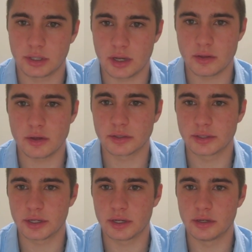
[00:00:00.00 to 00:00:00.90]
How long
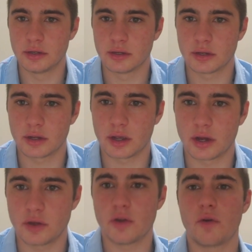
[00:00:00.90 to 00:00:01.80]
did
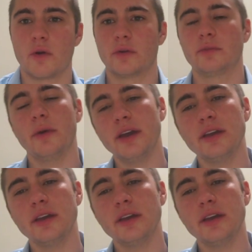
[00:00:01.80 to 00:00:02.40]
I know I was...